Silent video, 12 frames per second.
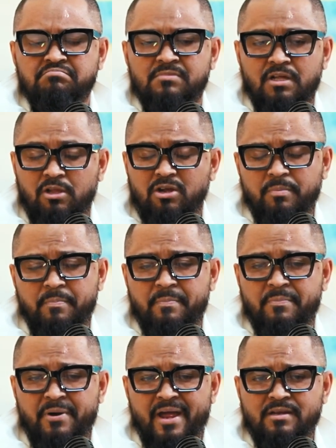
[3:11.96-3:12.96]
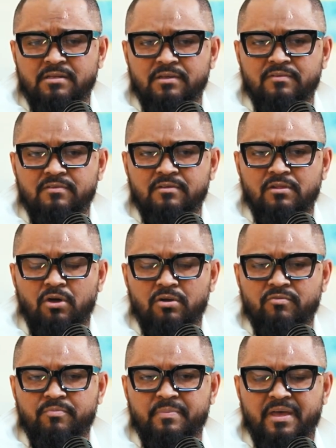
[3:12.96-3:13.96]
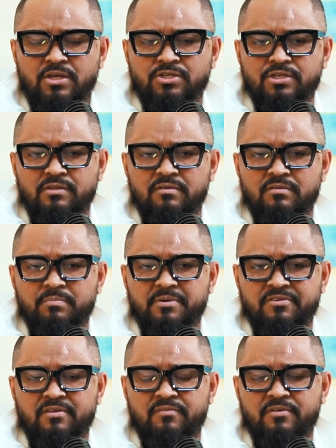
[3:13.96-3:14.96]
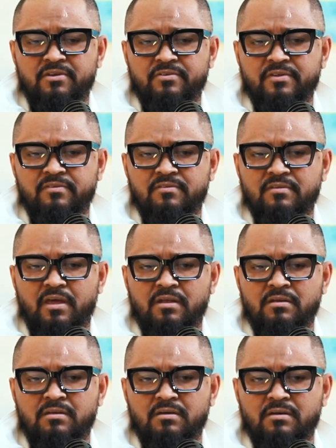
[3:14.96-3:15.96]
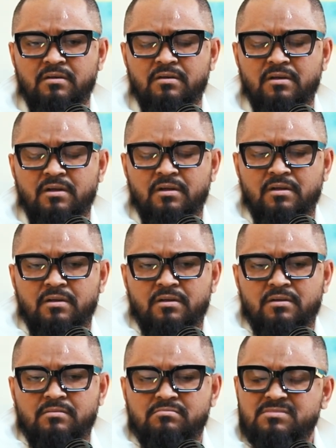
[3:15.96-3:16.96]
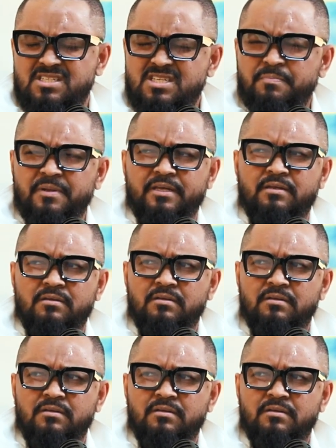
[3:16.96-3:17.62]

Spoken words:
lot of practice, a lot of patience, perseverance, and discipline.